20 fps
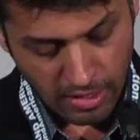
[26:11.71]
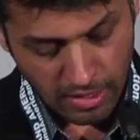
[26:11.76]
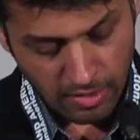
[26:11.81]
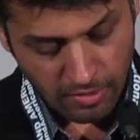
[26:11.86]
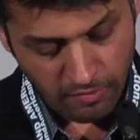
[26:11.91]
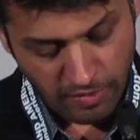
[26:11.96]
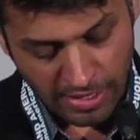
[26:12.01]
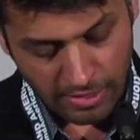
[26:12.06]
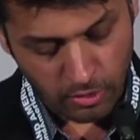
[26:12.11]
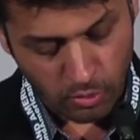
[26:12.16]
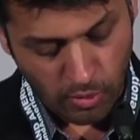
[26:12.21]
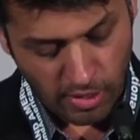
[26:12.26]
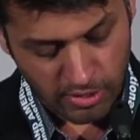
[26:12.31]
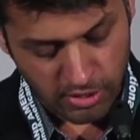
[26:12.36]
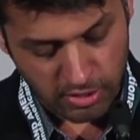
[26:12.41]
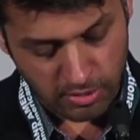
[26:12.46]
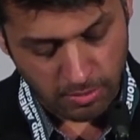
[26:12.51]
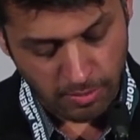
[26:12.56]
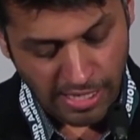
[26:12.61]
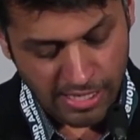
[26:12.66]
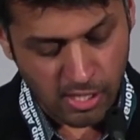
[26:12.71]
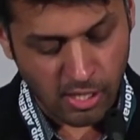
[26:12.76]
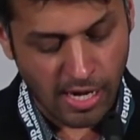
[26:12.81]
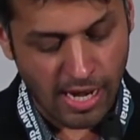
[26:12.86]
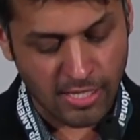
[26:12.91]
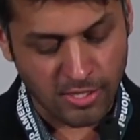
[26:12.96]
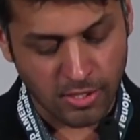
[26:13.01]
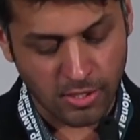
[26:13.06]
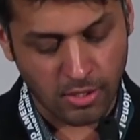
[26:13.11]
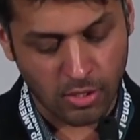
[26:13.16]
Final question. Many are
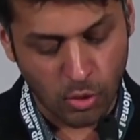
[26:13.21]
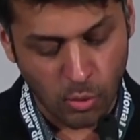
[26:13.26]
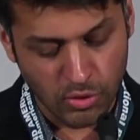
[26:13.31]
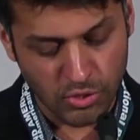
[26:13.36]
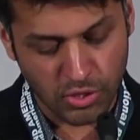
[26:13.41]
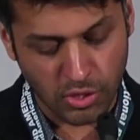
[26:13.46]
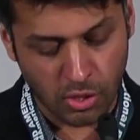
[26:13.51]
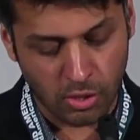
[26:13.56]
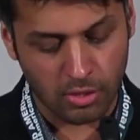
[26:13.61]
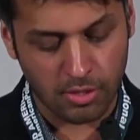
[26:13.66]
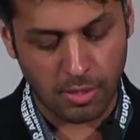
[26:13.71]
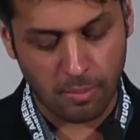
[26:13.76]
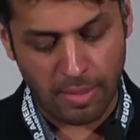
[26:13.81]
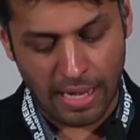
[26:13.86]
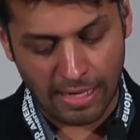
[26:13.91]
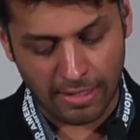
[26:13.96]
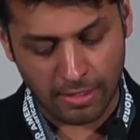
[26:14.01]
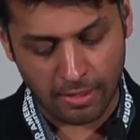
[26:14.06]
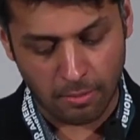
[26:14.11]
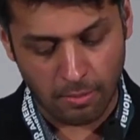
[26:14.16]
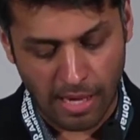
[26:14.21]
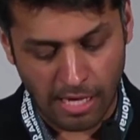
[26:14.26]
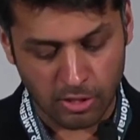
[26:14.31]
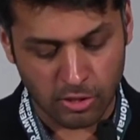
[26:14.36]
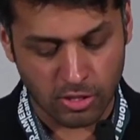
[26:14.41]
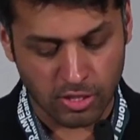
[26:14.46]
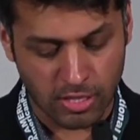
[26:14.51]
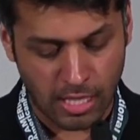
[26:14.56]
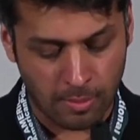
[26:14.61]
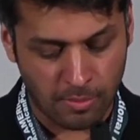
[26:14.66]
asking who is currently backing major
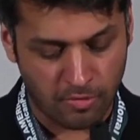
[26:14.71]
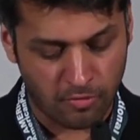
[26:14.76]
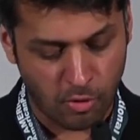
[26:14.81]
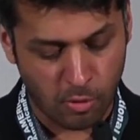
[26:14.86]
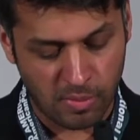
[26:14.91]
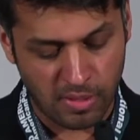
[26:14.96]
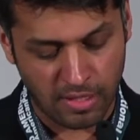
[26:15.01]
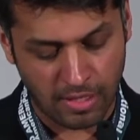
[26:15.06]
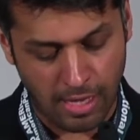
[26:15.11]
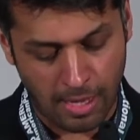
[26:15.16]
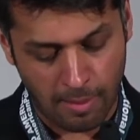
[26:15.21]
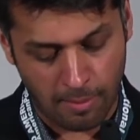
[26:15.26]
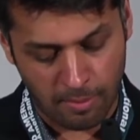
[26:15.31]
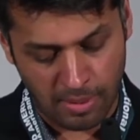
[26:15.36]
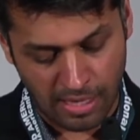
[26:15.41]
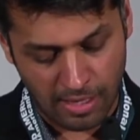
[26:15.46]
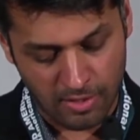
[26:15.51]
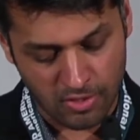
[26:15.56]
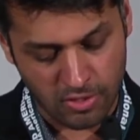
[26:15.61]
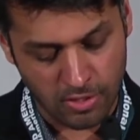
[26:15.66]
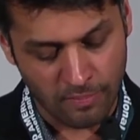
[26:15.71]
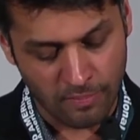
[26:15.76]
Islamophobia campaigns.